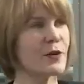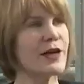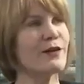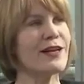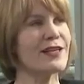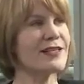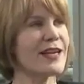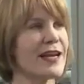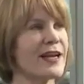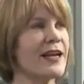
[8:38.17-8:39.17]
So here he is
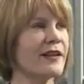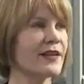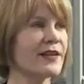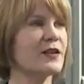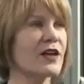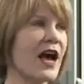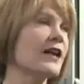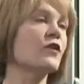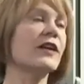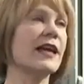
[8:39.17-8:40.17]
saying, this is a
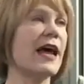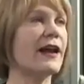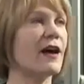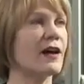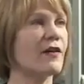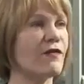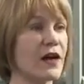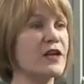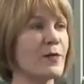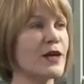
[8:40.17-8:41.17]
guy looking at it on a
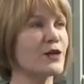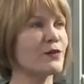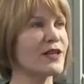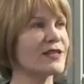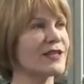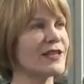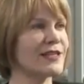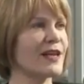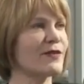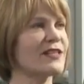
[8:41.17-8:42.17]
fundamental reason.
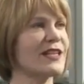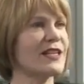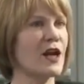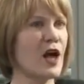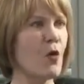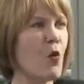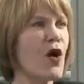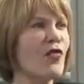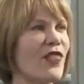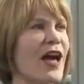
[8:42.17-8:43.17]
He's never seen
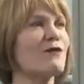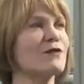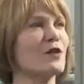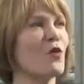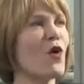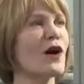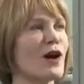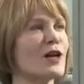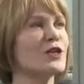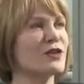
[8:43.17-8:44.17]

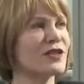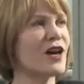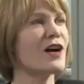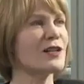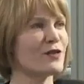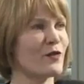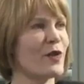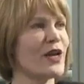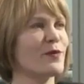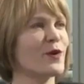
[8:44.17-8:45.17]
1,100 tons of
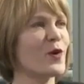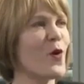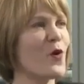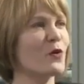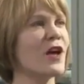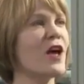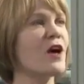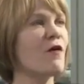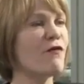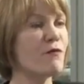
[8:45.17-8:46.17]
paper gold
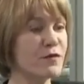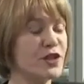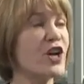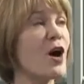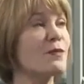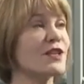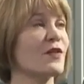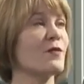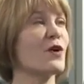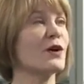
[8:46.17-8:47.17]
dumped
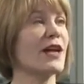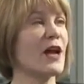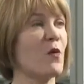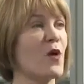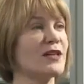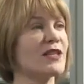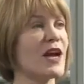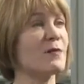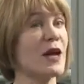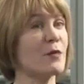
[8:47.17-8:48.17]
on the market at one time.